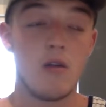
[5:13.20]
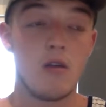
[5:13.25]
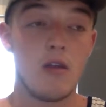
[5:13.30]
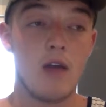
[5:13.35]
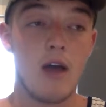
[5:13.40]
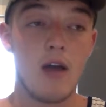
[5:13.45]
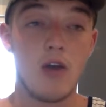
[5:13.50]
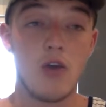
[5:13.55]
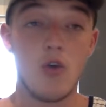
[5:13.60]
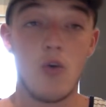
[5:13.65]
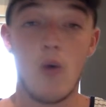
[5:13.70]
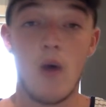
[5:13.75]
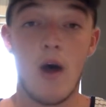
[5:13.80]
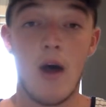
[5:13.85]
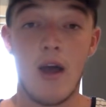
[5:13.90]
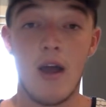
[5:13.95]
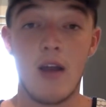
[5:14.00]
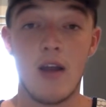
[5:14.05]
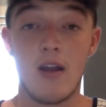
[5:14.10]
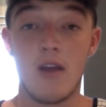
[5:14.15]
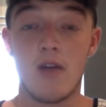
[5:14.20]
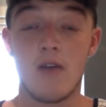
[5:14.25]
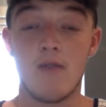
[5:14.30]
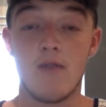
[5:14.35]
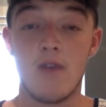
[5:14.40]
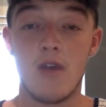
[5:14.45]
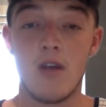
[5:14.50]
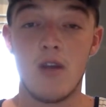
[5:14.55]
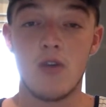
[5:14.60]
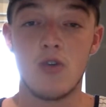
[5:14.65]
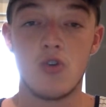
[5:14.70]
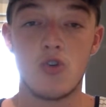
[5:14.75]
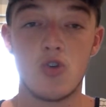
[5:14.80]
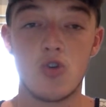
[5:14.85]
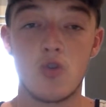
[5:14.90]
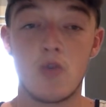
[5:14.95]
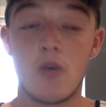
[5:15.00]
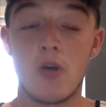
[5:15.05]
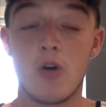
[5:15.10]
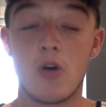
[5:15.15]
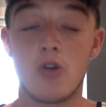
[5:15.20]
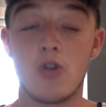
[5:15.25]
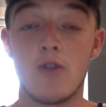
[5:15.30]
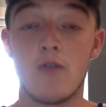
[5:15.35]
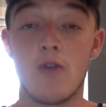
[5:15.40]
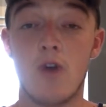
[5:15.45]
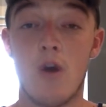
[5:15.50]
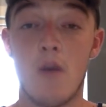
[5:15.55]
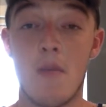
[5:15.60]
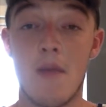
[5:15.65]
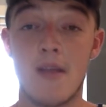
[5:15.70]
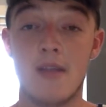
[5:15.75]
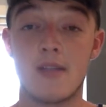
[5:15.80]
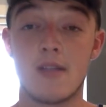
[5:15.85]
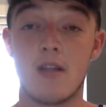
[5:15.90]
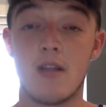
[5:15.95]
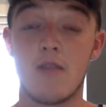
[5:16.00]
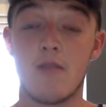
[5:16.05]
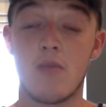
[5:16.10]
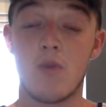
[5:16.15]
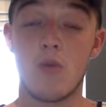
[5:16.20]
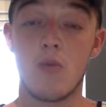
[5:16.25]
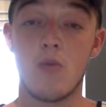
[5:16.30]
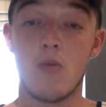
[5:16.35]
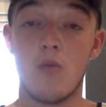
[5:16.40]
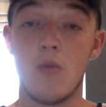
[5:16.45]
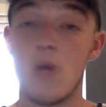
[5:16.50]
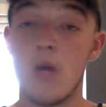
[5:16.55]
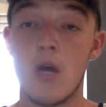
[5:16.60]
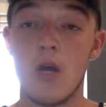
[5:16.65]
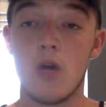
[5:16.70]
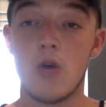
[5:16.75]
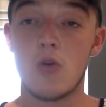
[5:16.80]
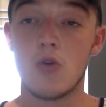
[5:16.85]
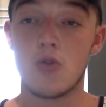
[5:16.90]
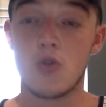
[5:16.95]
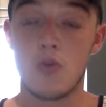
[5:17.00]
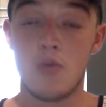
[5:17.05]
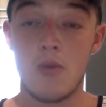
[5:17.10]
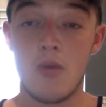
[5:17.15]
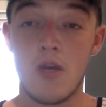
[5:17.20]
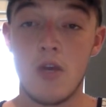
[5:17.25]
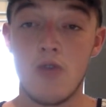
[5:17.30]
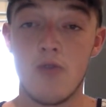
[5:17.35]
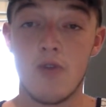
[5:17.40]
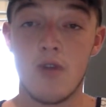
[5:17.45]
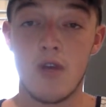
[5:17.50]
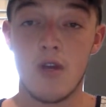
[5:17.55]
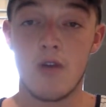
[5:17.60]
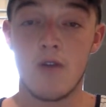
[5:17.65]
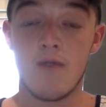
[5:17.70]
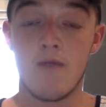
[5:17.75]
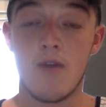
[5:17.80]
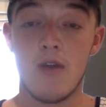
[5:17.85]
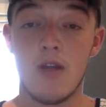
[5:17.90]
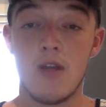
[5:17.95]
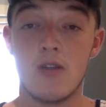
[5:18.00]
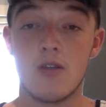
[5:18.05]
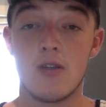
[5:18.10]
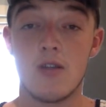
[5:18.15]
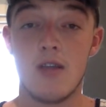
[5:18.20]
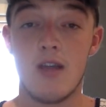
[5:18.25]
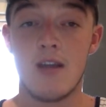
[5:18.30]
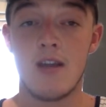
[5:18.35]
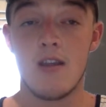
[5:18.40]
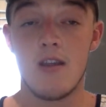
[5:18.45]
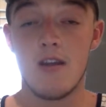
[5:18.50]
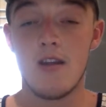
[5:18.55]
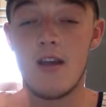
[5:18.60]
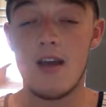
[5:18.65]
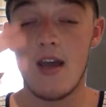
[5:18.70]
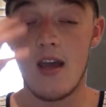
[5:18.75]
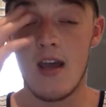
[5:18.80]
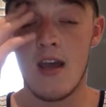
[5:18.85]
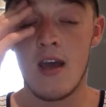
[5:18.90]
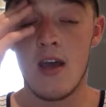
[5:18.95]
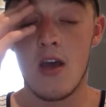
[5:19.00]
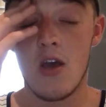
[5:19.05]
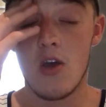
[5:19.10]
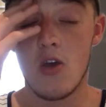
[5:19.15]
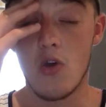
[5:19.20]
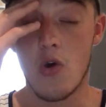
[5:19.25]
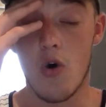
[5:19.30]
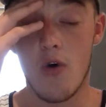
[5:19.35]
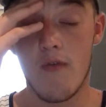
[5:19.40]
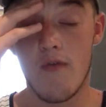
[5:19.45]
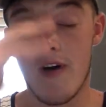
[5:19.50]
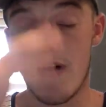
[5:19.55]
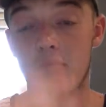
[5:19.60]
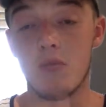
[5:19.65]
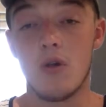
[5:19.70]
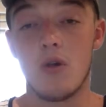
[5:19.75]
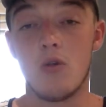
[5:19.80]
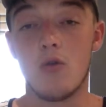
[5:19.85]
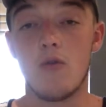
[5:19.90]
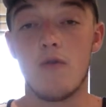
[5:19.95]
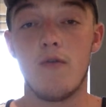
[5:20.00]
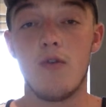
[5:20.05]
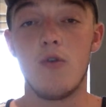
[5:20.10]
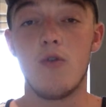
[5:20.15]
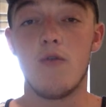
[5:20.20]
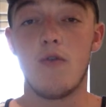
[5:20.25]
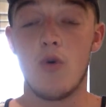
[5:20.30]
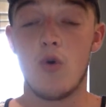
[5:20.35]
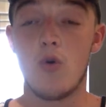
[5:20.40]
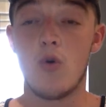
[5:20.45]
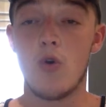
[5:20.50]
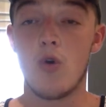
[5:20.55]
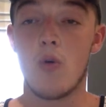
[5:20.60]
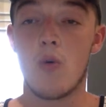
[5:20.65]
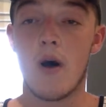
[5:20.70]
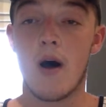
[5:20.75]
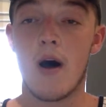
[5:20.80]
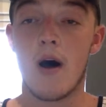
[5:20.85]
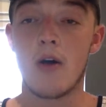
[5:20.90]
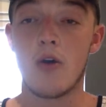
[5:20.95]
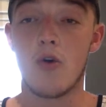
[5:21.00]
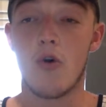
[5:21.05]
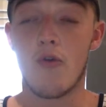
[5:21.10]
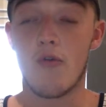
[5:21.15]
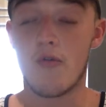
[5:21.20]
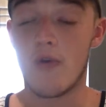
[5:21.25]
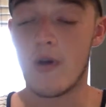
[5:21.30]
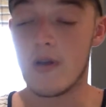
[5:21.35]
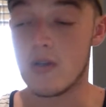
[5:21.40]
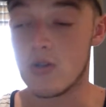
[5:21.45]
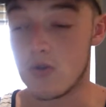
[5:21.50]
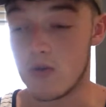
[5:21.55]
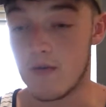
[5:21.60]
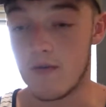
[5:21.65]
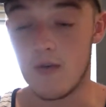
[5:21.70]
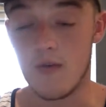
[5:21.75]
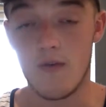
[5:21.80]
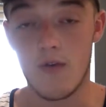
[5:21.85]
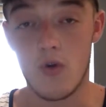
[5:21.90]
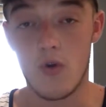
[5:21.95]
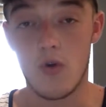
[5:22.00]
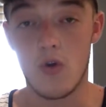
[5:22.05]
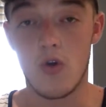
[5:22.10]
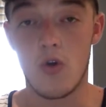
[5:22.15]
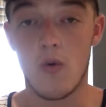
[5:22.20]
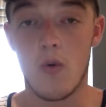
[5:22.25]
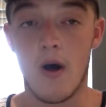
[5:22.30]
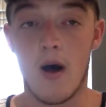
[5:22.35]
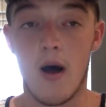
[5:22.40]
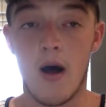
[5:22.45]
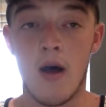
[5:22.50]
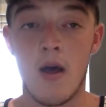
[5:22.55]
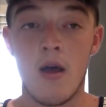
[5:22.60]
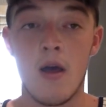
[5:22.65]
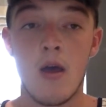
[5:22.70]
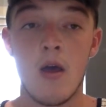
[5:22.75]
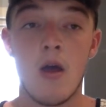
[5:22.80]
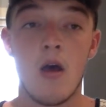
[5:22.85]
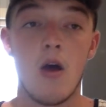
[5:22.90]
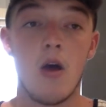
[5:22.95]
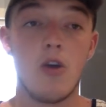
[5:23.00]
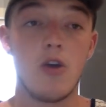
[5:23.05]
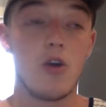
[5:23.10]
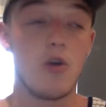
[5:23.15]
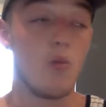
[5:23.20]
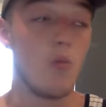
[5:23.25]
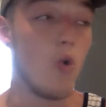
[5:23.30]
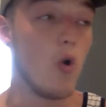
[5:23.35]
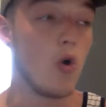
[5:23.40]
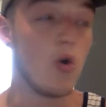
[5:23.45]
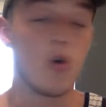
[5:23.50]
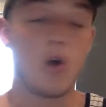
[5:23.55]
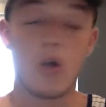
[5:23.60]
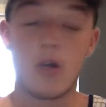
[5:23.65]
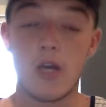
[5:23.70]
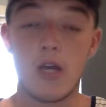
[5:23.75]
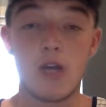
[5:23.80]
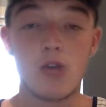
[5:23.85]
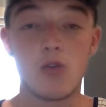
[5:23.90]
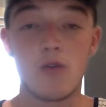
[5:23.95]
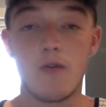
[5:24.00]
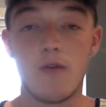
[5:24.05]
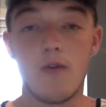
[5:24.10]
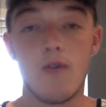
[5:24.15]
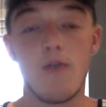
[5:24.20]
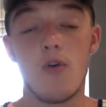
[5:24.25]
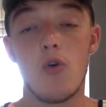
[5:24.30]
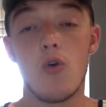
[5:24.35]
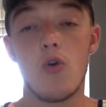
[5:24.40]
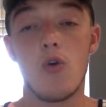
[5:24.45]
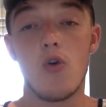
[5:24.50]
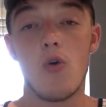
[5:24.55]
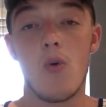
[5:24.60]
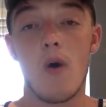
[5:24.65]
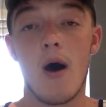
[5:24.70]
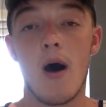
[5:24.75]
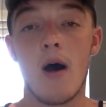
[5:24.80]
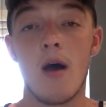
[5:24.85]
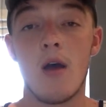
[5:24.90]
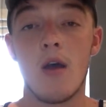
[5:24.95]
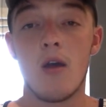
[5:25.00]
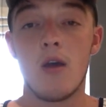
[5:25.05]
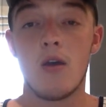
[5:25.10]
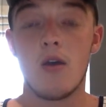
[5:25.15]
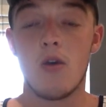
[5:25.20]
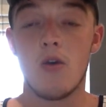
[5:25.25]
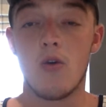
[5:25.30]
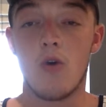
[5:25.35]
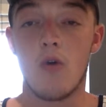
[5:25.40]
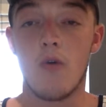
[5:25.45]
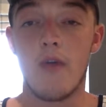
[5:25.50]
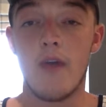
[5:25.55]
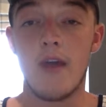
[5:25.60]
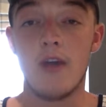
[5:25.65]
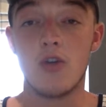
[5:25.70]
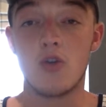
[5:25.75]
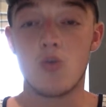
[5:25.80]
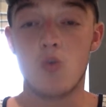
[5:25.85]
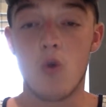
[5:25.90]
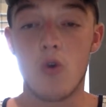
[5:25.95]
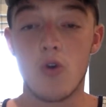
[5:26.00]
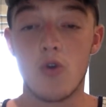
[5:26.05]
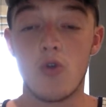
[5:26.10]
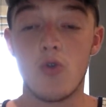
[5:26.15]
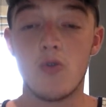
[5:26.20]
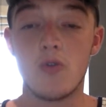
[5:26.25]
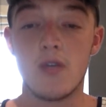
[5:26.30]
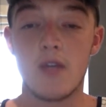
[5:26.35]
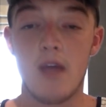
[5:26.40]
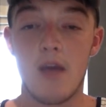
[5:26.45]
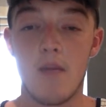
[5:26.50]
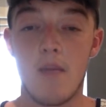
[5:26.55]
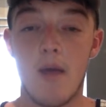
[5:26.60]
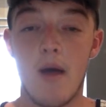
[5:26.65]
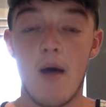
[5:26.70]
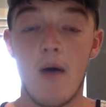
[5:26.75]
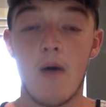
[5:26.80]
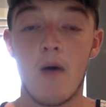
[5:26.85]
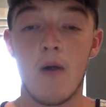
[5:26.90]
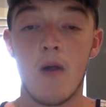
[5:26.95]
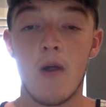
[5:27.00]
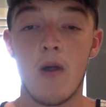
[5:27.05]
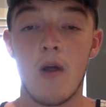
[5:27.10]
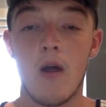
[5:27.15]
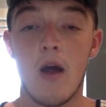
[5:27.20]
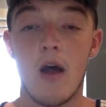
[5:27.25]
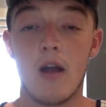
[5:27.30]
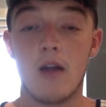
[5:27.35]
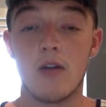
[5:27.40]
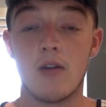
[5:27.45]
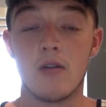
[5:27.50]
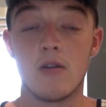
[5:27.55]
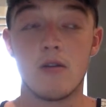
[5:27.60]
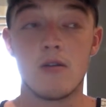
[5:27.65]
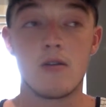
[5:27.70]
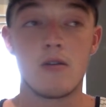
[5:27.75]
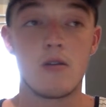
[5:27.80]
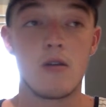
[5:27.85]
that you are an inconvenience. Just because you've got a mental health problem doesn't mean you're an inconvenience. At the end of the day, your family love you for who you are, your friends love you for who you are, your work colleagues love you for who you are. They just want you to get better, and